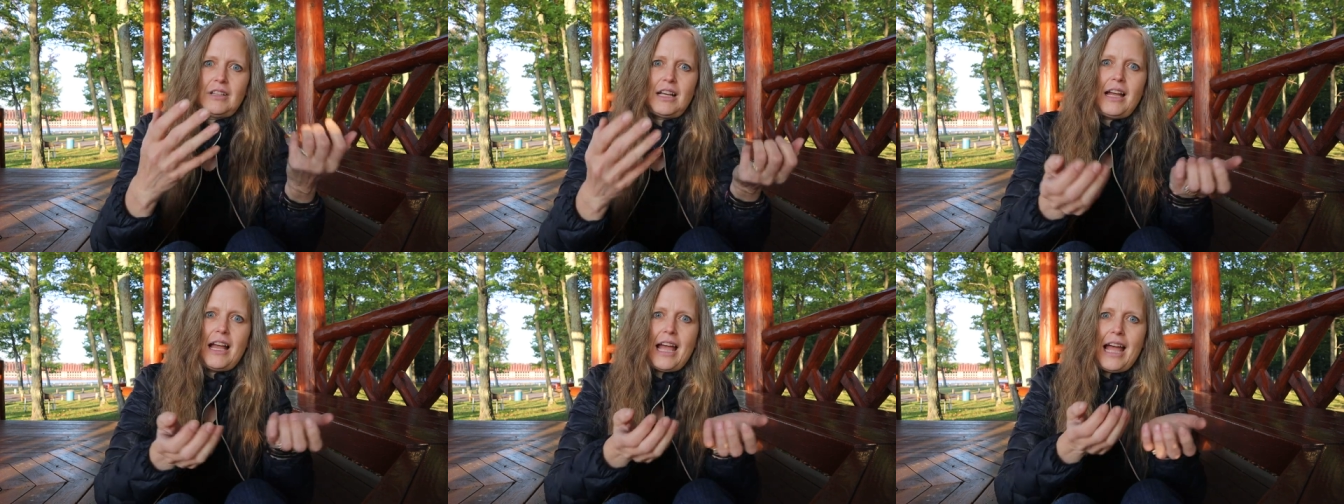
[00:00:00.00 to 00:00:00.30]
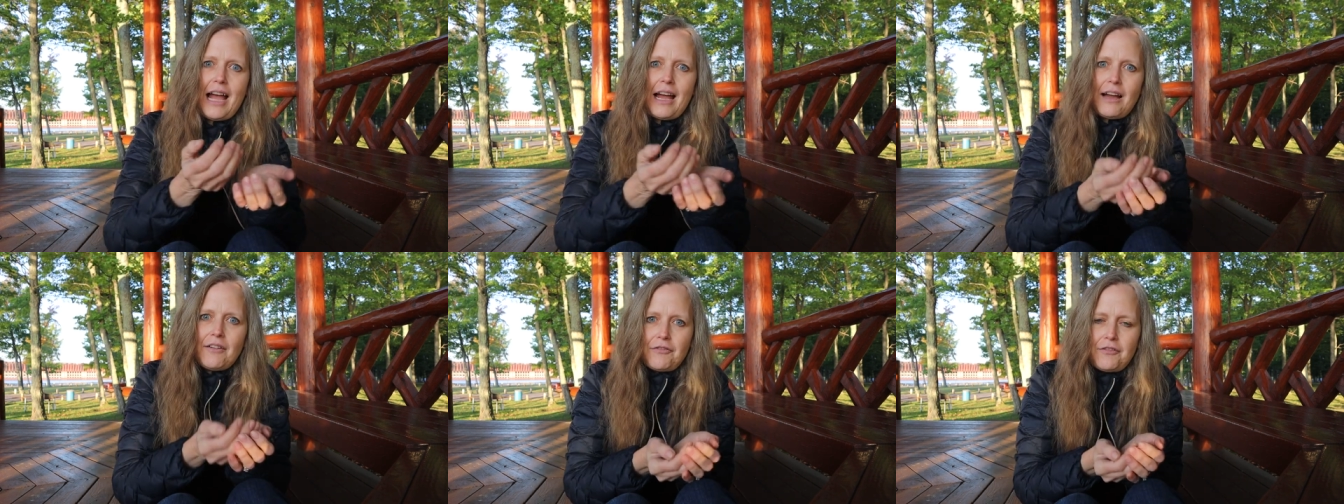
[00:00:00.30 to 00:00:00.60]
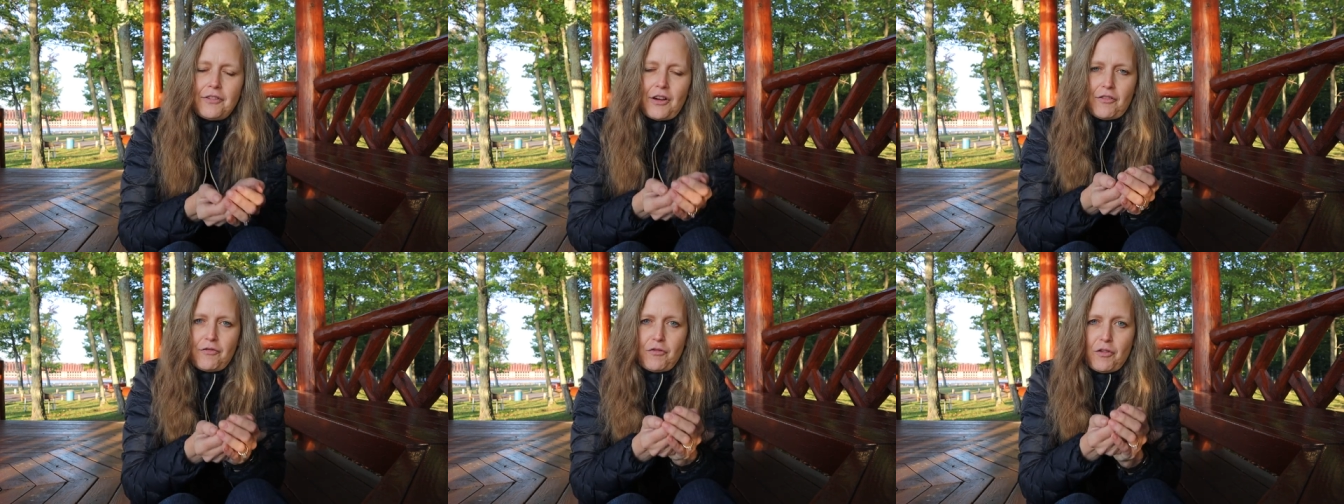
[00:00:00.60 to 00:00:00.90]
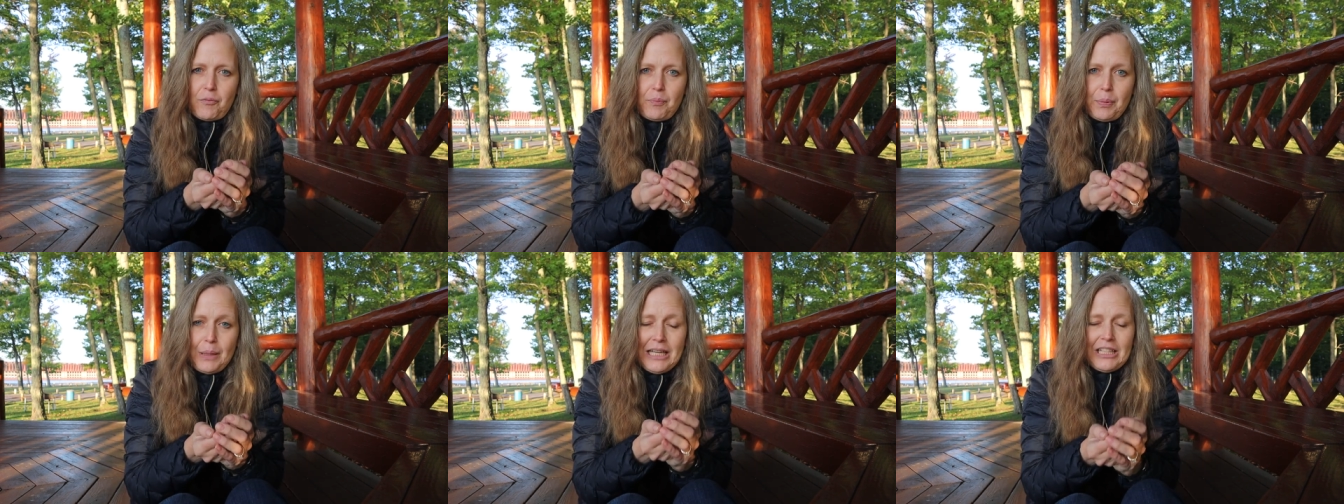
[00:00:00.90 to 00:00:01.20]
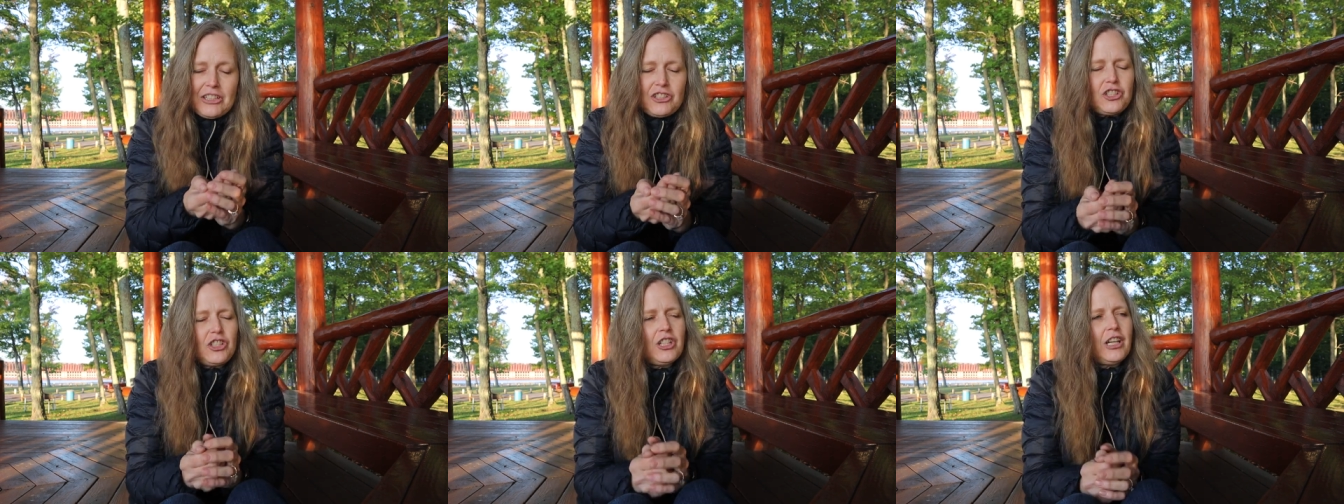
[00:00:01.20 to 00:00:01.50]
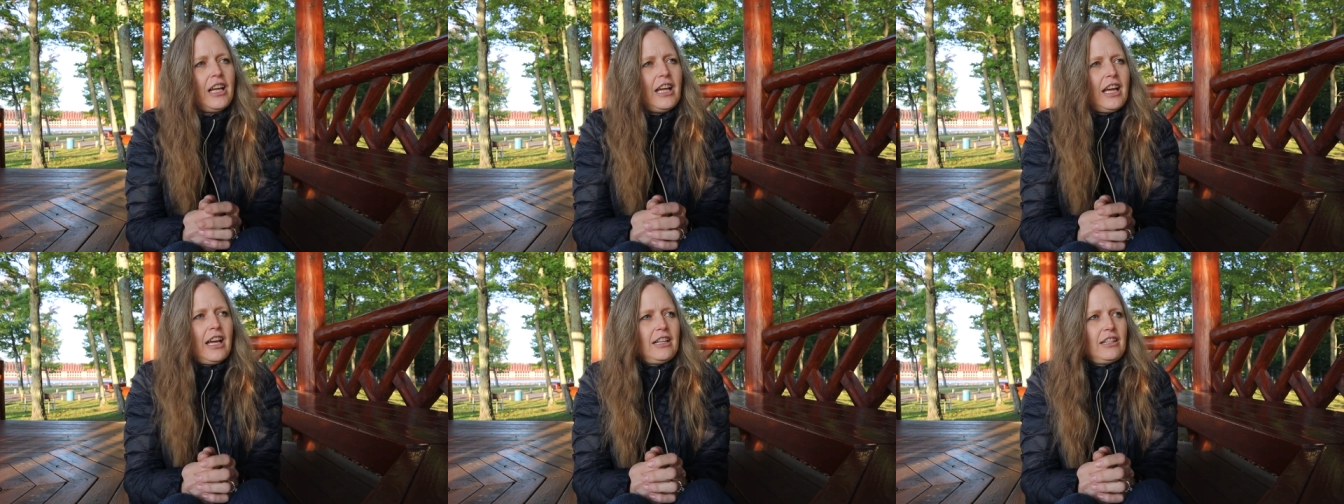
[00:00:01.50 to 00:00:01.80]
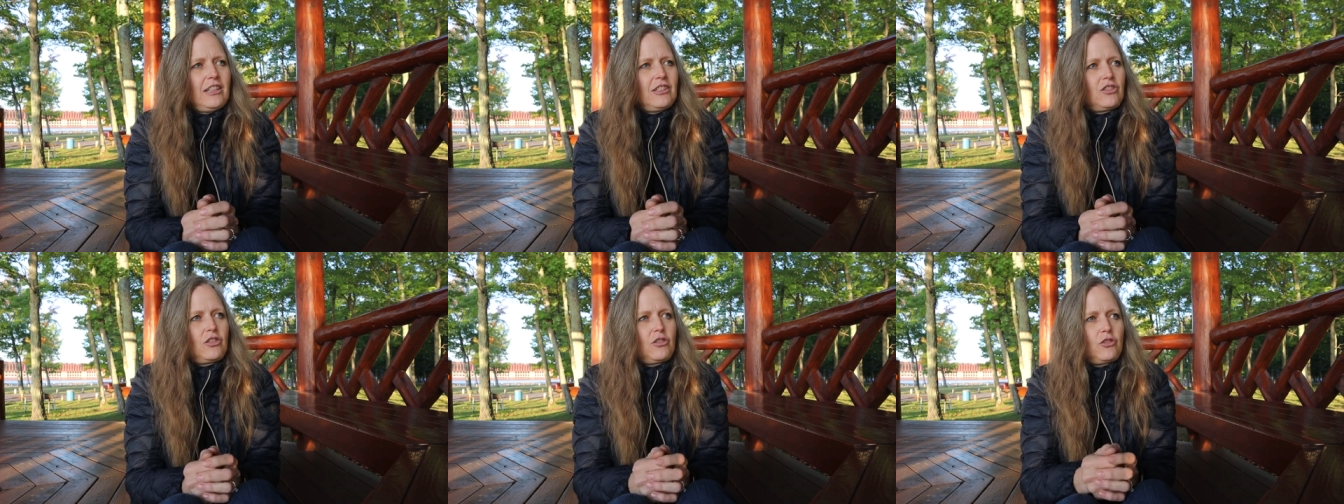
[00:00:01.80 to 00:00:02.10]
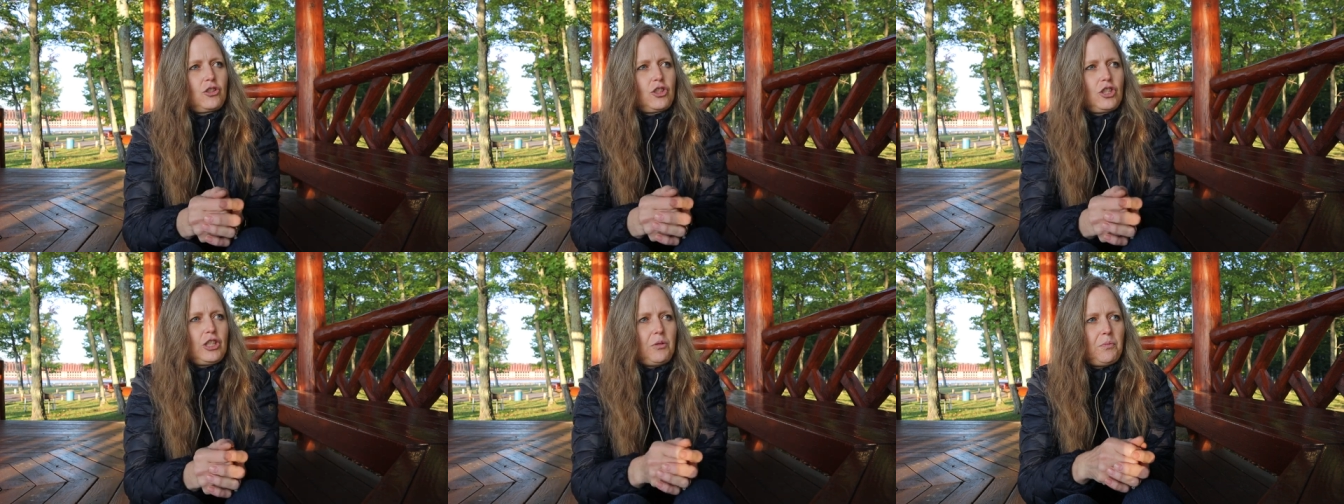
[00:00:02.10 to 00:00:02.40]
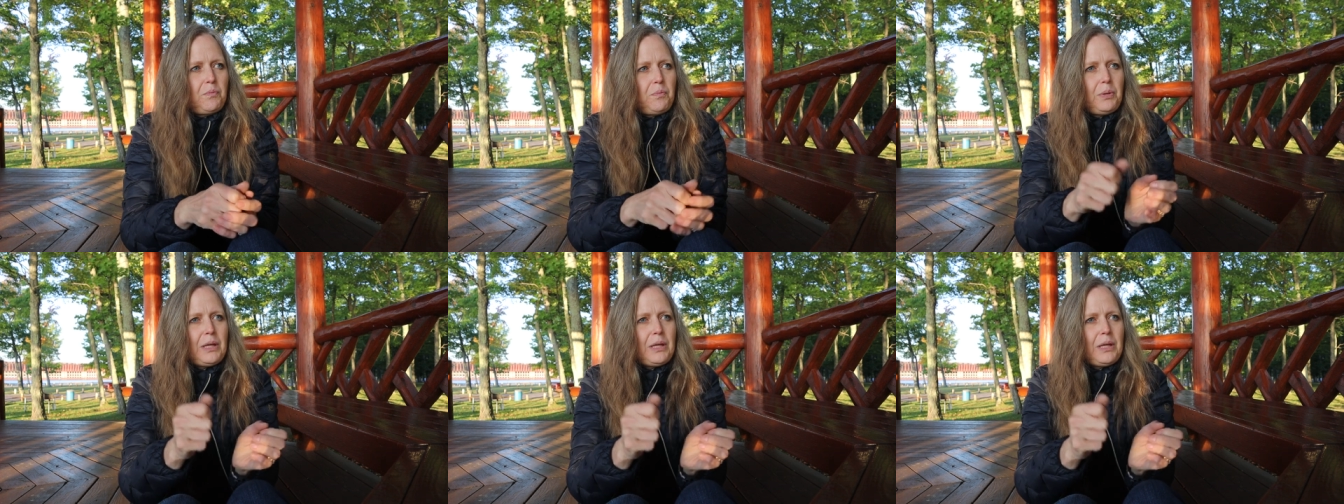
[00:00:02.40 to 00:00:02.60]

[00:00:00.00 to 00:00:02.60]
a half of a peach. So she'd